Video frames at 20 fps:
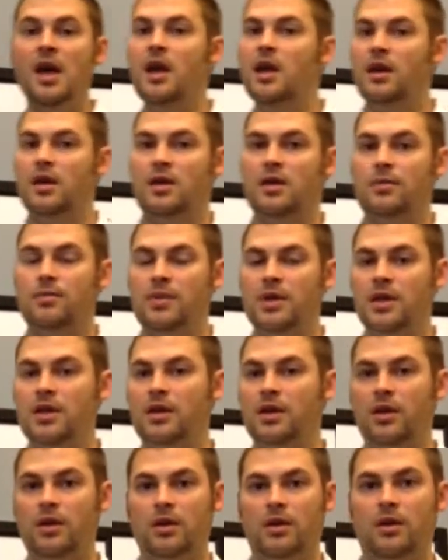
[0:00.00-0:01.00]
it can be
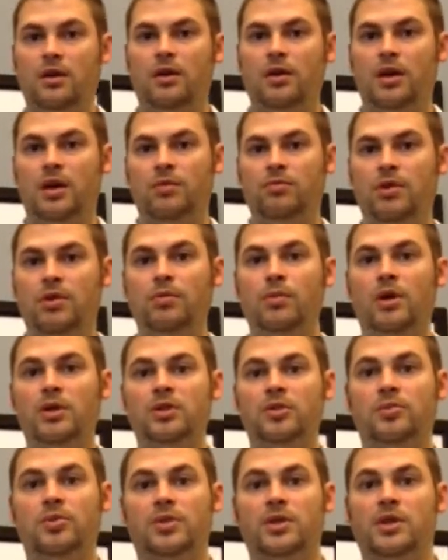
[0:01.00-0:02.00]
a year, it can be
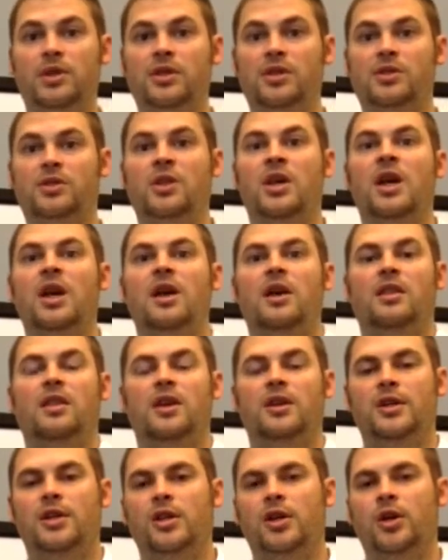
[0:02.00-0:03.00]
multiple years that
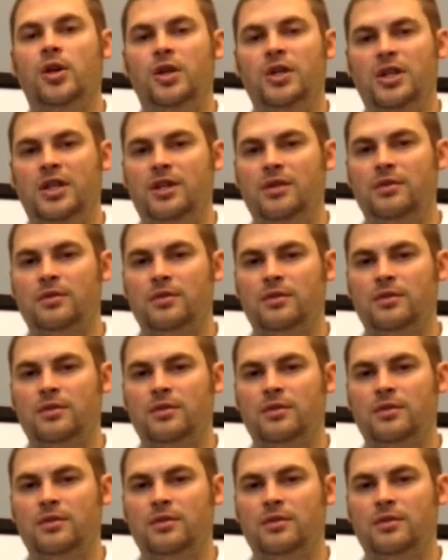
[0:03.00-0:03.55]
you're hurting.